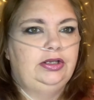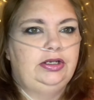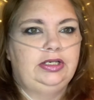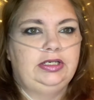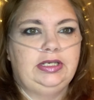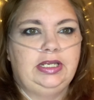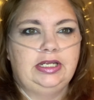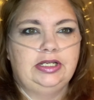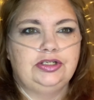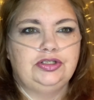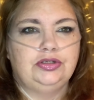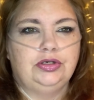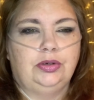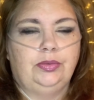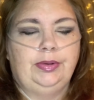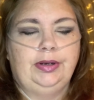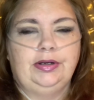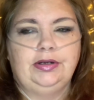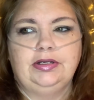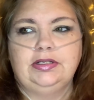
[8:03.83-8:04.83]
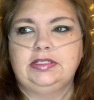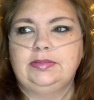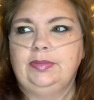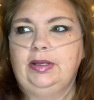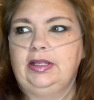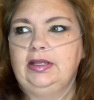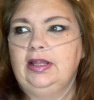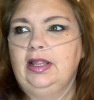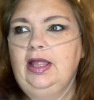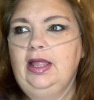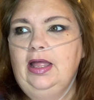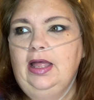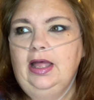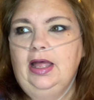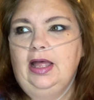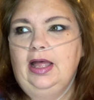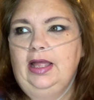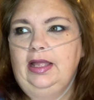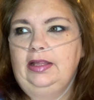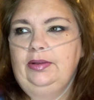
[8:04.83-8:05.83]
Cancer Awareness Month,
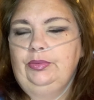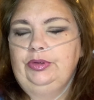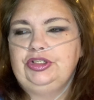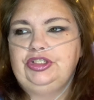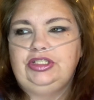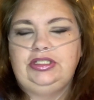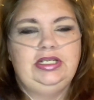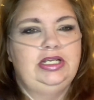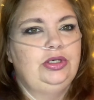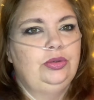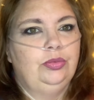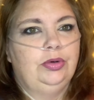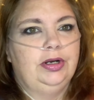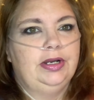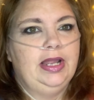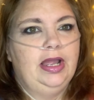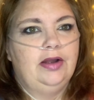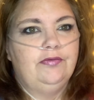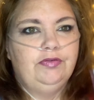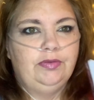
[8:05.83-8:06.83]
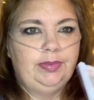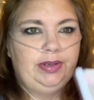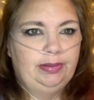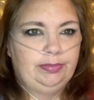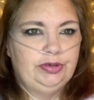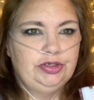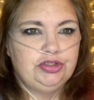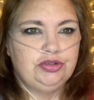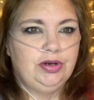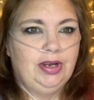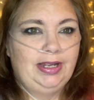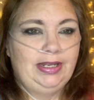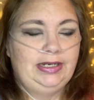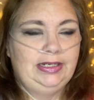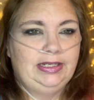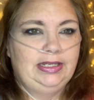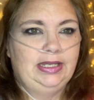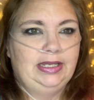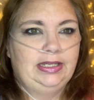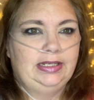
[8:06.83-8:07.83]
which didn't work out for me. I'm gonna try it
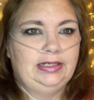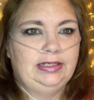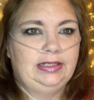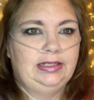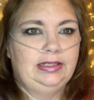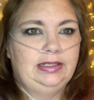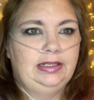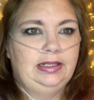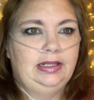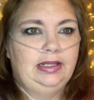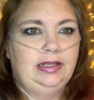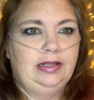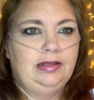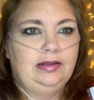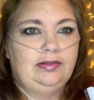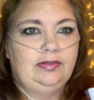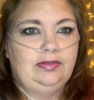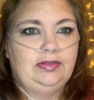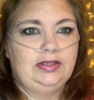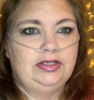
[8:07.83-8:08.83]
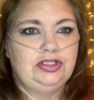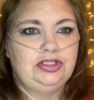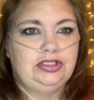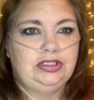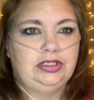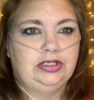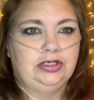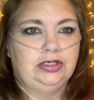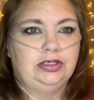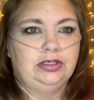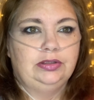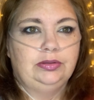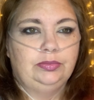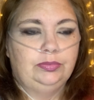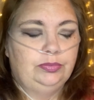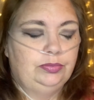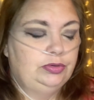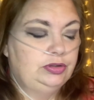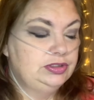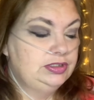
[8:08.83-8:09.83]
again this year,
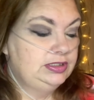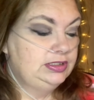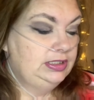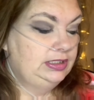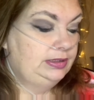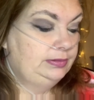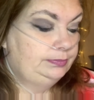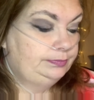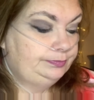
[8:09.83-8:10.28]
we'll see.